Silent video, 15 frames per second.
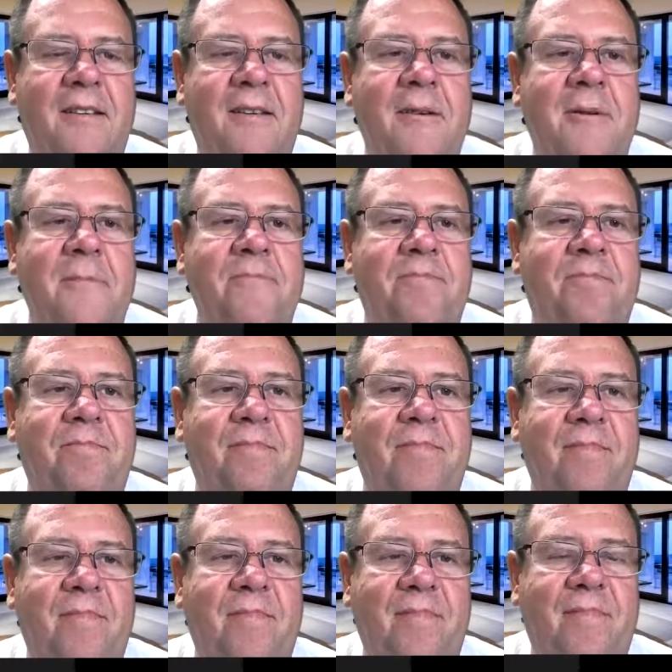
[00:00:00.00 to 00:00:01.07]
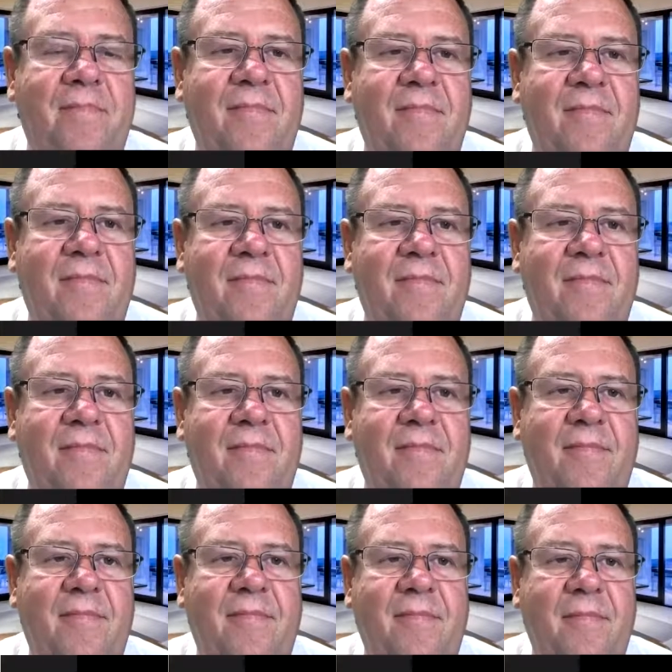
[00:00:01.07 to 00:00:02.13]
Well, it's like our Nutrisones, right?